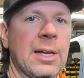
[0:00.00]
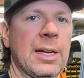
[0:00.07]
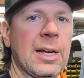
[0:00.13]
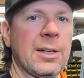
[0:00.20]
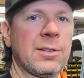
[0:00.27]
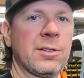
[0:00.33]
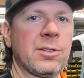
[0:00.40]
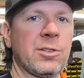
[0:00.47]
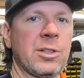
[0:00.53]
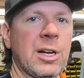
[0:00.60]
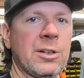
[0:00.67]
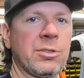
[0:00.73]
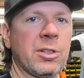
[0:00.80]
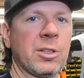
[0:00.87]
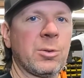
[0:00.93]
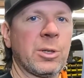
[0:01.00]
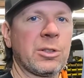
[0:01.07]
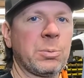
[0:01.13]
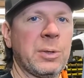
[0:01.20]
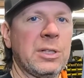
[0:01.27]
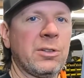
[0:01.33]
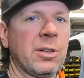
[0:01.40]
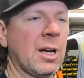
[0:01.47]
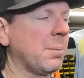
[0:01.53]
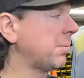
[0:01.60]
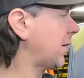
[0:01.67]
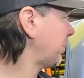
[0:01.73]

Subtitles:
Hey guys, it's Josh in the Quick Speed Shop.